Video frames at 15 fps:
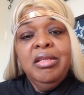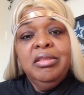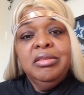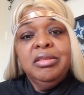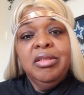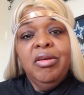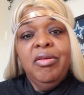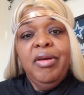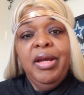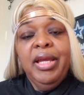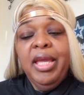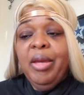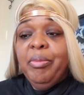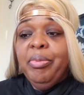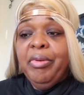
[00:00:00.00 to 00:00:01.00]
So I
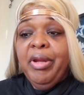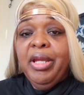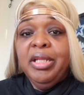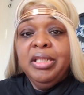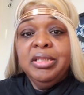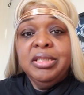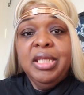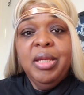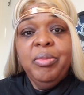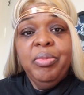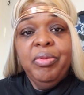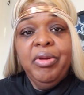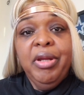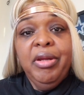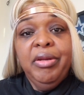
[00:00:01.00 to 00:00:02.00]
kept praying the same
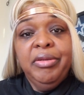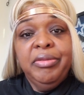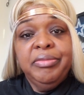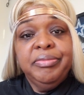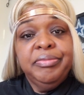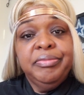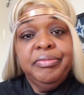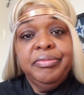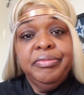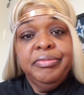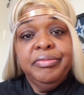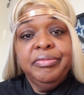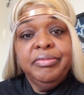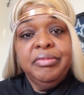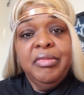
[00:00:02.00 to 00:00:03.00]
prayer.
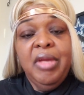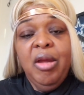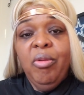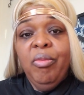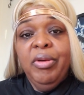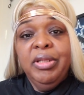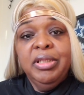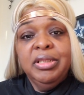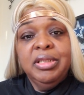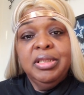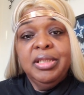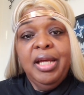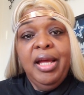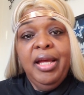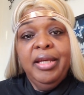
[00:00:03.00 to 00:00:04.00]
I wanted to
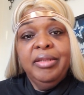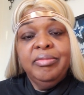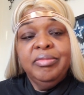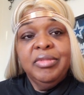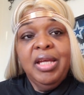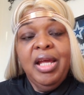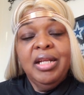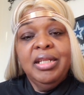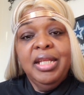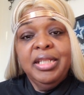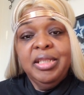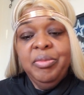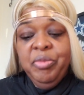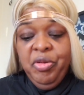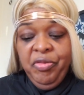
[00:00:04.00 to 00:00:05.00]
die. Kind of
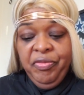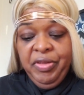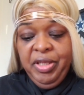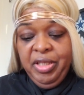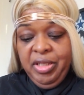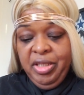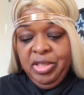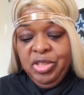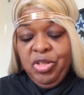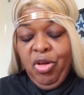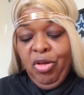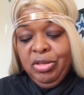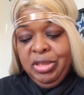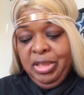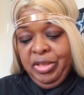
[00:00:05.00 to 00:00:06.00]
like the movie. It's
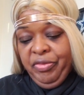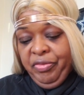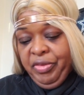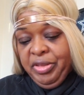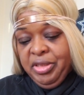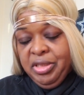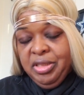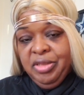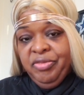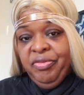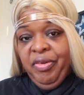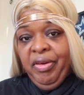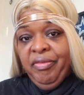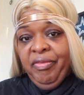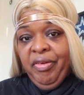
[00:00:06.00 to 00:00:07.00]
called Deliverance. It's
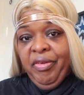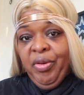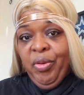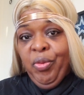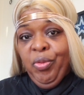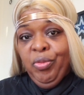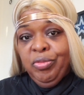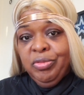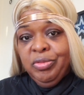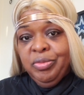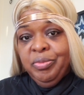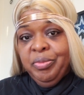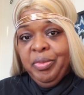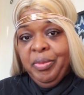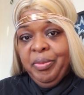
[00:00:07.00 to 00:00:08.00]
very, very old.
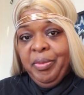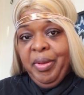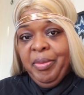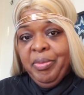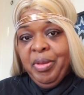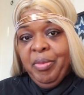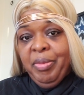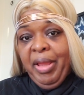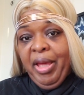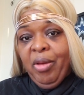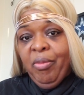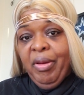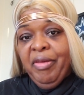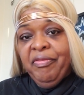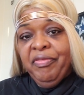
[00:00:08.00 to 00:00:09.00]
It might be a black
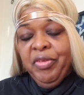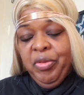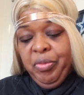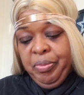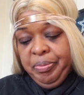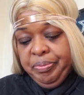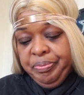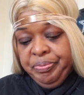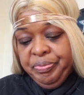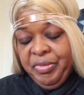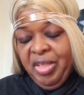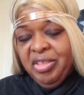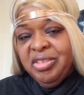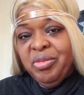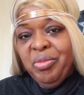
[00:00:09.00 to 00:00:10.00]
and white film.
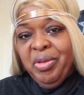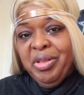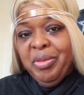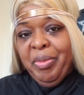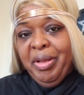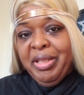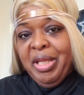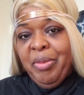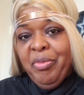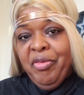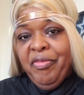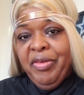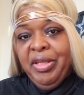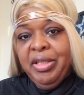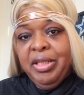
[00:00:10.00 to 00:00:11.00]
I used to wonder about that
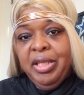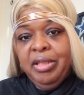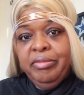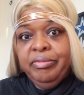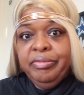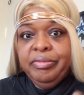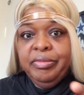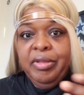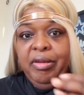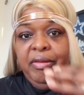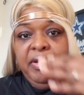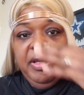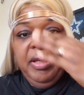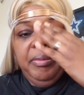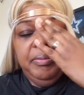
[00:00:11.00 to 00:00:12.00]
movie, and then here
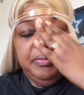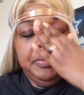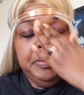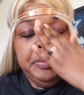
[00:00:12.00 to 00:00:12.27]
I am.